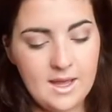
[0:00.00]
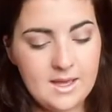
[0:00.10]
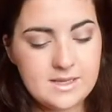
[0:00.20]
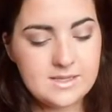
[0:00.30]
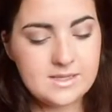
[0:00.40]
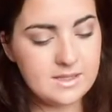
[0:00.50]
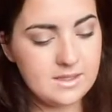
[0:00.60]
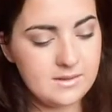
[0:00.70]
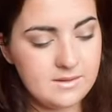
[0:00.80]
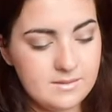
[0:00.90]
And
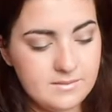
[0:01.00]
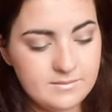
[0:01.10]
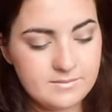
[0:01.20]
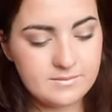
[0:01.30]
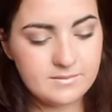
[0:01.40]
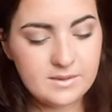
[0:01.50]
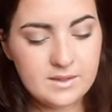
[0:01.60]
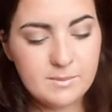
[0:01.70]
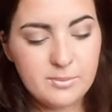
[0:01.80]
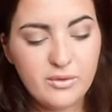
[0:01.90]

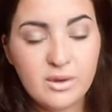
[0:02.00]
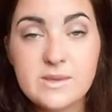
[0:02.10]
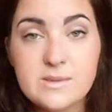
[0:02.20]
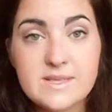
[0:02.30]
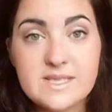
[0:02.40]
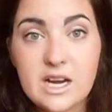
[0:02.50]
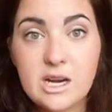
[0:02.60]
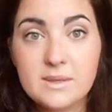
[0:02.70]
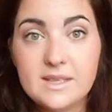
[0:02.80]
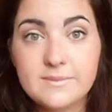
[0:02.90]
the performance went
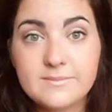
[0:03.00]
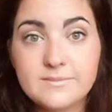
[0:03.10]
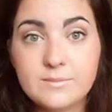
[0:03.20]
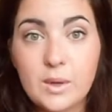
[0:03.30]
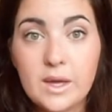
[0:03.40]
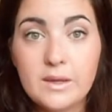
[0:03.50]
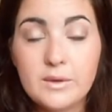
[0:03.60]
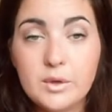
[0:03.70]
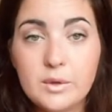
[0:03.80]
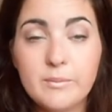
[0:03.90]
terribly.
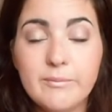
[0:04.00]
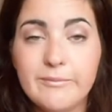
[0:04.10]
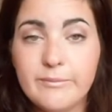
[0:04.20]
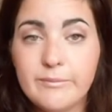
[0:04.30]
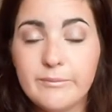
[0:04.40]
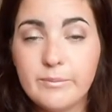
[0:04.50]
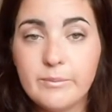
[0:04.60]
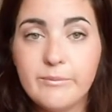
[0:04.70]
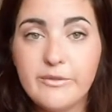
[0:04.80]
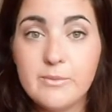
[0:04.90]
Well,
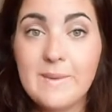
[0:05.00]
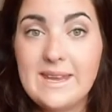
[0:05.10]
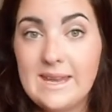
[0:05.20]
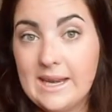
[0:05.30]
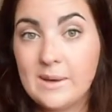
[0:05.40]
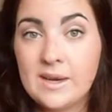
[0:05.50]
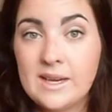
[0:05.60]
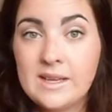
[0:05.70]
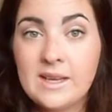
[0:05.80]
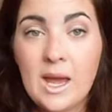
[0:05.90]
for me
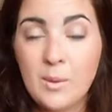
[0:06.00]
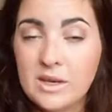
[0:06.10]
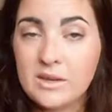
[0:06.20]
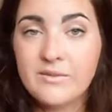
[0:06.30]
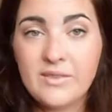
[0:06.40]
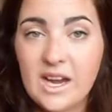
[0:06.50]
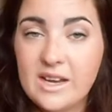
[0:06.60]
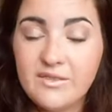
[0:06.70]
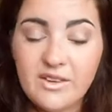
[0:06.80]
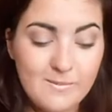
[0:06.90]
anyway. It went
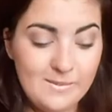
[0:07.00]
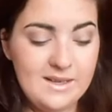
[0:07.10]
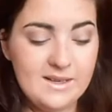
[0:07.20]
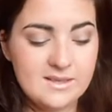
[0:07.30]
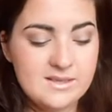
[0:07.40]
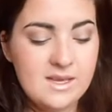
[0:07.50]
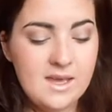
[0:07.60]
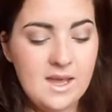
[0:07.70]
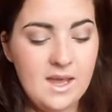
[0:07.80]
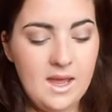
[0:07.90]
fine for everybody
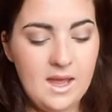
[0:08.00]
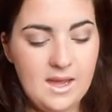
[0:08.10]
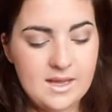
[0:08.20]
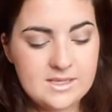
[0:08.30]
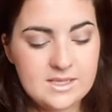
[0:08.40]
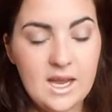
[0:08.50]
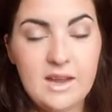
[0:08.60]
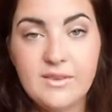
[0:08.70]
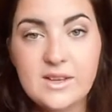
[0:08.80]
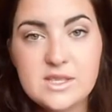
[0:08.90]
else. And
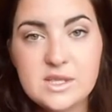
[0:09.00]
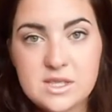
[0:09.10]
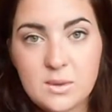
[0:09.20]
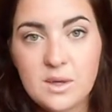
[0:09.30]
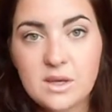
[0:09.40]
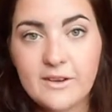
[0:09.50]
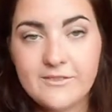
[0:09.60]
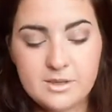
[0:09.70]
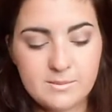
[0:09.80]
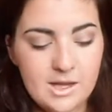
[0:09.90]
I felt so
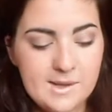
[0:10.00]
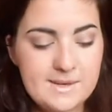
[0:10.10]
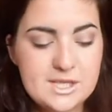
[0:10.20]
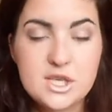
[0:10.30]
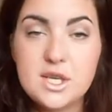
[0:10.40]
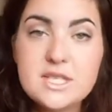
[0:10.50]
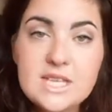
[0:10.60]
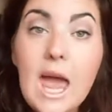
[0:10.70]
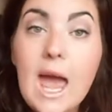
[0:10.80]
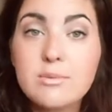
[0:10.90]
uncomfortable. My
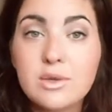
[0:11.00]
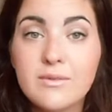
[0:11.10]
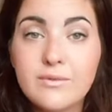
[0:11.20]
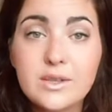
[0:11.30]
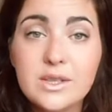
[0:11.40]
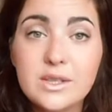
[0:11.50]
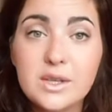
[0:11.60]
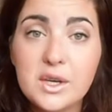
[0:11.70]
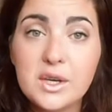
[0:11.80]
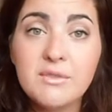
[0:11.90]
shoes kept on
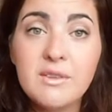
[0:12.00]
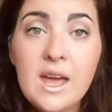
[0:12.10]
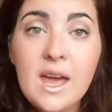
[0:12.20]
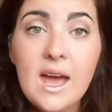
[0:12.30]
falling off.